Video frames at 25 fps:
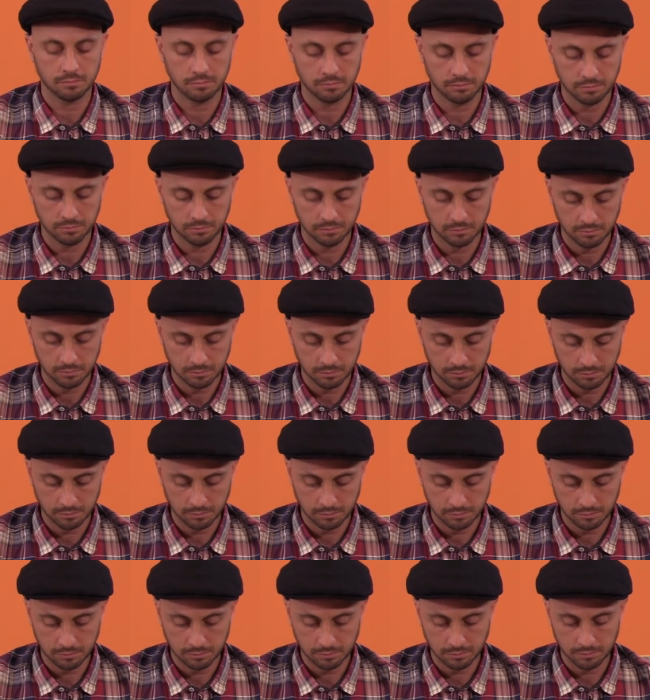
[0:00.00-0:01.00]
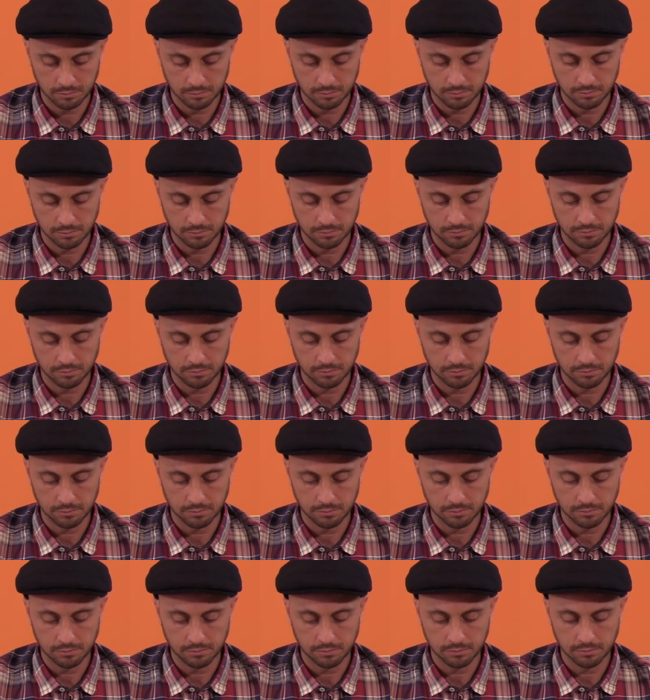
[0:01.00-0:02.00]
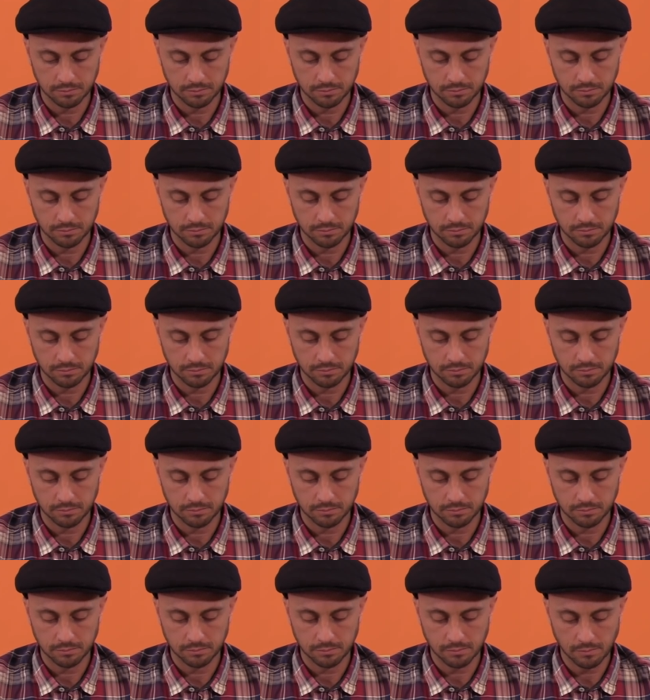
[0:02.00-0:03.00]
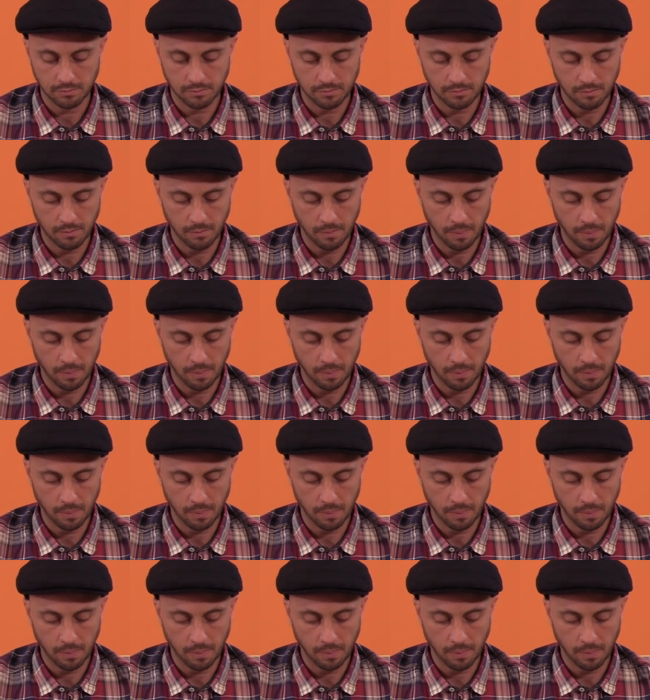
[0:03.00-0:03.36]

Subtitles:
[no speech]